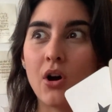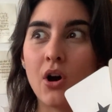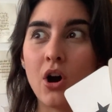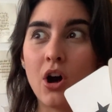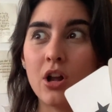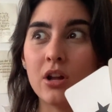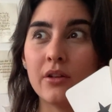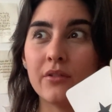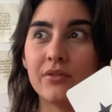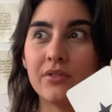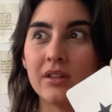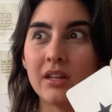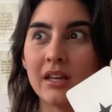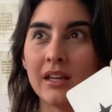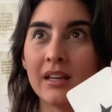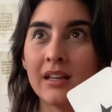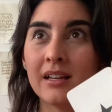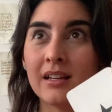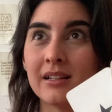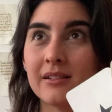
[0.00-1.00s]
all of
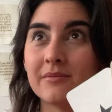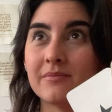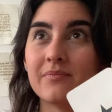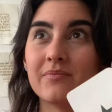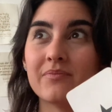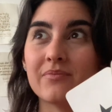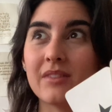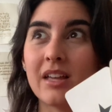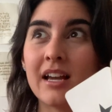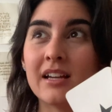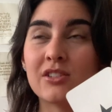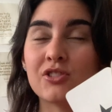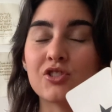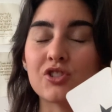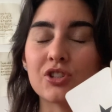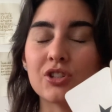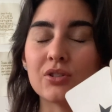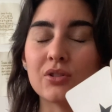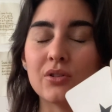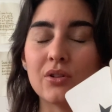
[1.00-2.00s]
the
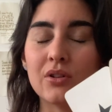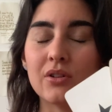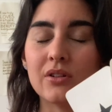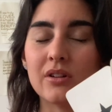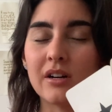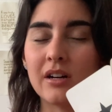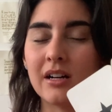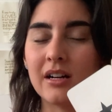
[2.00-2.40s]
external